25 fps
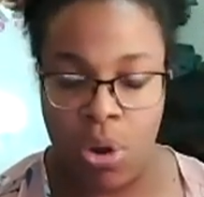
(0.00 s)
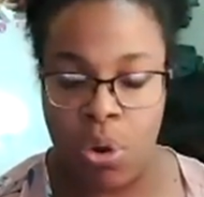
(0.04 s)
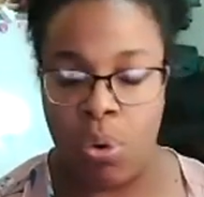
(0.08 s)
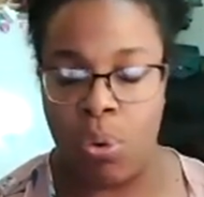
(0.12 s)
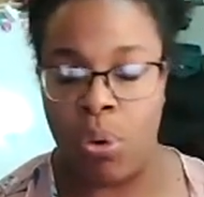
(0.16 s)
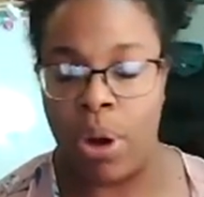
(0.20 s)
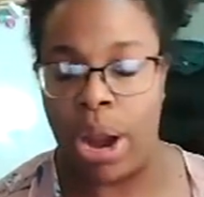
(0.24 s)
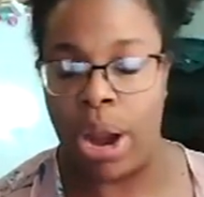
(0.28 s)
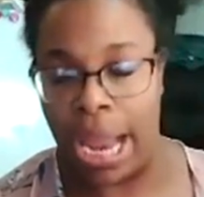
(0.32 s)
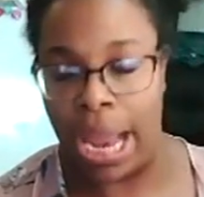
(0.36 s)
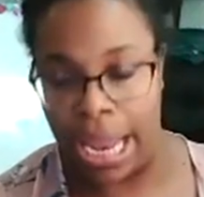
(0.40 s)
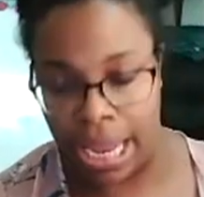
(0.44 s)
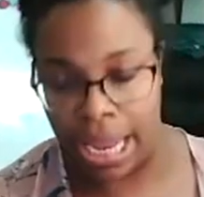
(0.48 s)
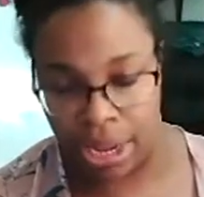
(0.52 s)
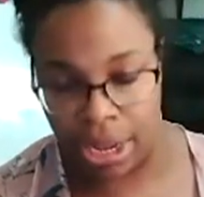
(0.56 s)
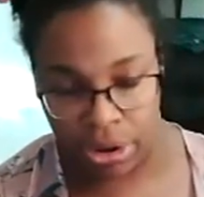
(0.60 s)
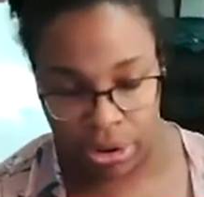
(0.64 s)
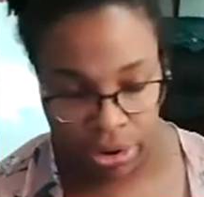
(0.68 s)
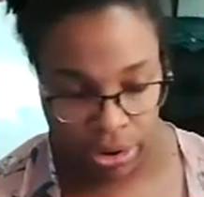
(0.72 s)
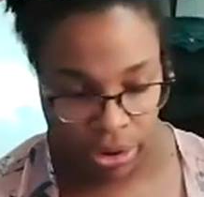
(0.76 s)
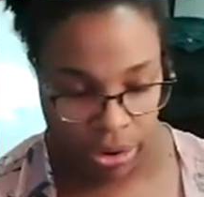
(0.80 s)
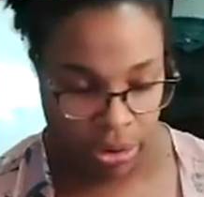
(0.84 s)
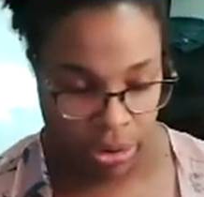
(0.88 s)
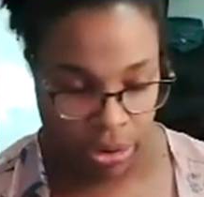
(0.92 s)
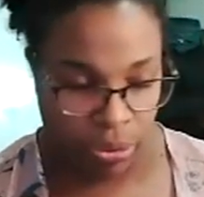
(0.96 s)
or
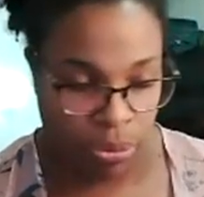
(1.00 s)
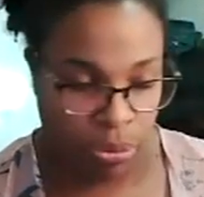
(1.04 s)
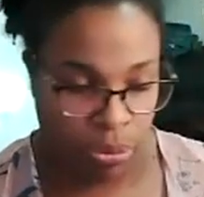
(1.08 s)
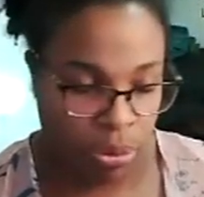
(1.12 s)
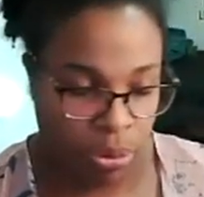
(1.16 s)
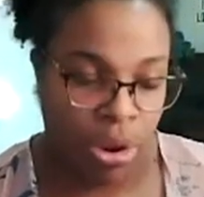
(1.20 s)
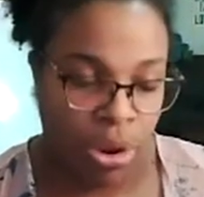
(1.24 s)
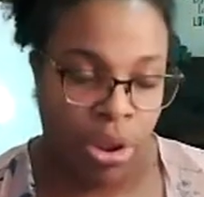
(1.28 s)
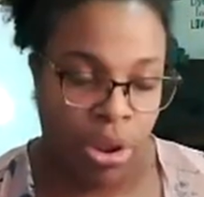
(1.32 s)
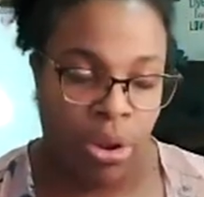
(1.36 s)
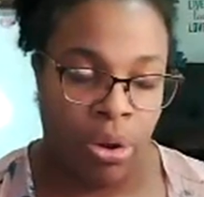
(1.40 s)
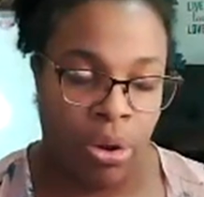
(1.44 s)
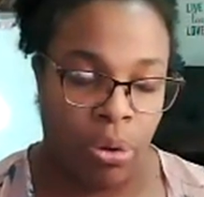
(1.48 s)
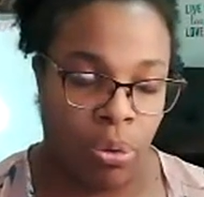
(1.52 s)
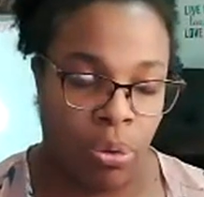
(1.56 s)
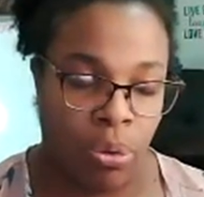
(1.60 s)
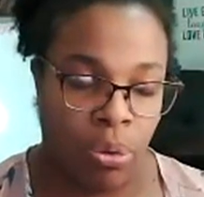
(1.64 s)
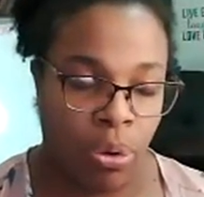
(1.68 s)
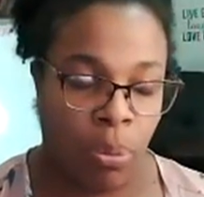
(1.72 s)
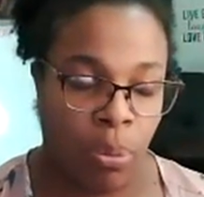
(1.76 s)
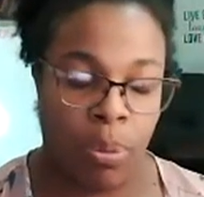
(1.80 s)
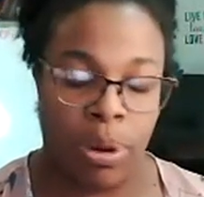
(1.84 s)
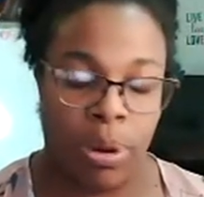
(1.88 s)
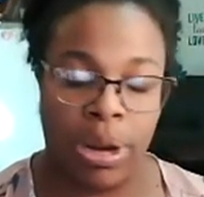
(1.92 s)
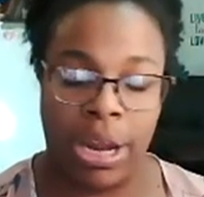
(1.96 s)
anger or
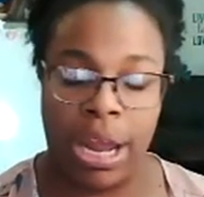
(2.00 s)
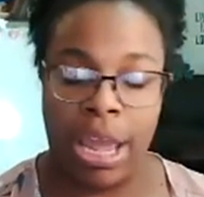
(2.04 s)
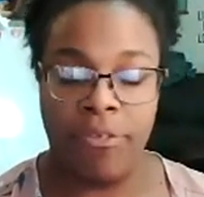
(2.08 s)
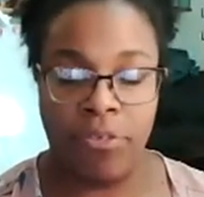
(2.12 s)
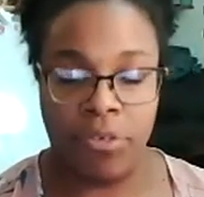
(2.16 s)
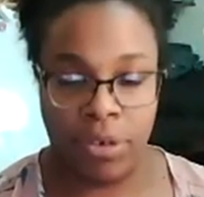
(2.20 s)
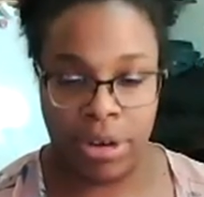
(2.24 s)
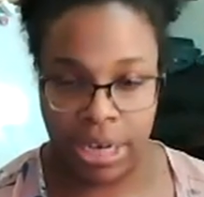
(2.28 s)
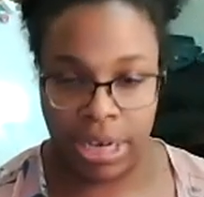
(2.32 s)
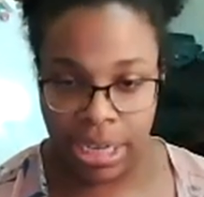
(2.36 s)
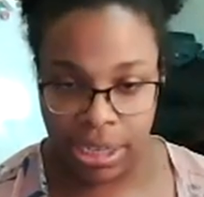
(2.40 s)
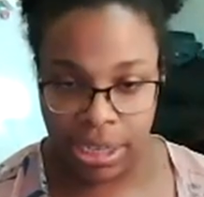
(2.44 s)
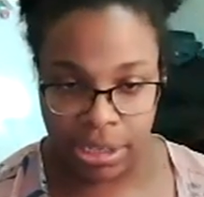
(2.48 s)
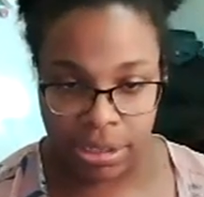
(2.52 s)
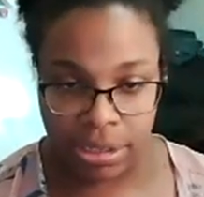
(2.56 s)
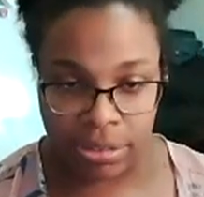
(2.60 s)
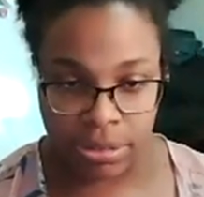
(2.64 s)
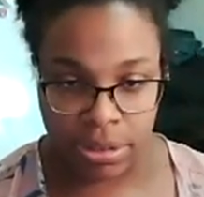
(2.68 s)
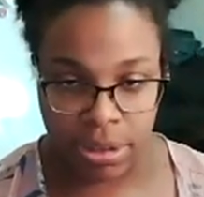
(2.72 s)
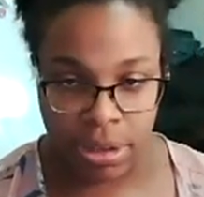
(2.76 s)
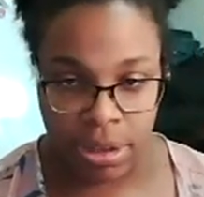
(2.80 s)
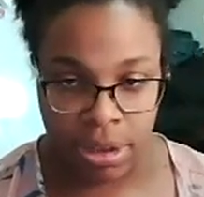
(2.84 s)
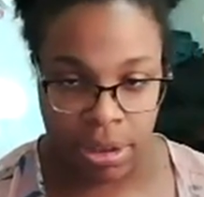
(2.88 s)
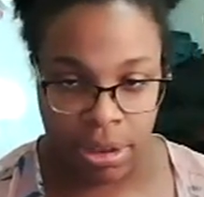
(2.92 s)
or whatever it is,